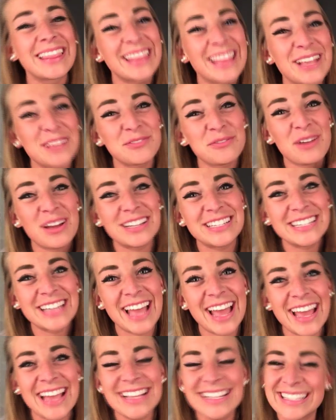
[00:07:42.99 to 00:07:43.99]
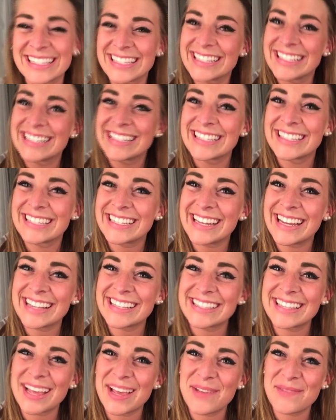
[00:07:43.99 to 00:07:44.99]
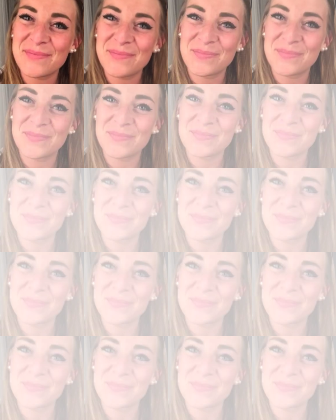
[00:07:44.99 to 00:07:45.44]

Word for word: Thanks for watching, guys. Until next time.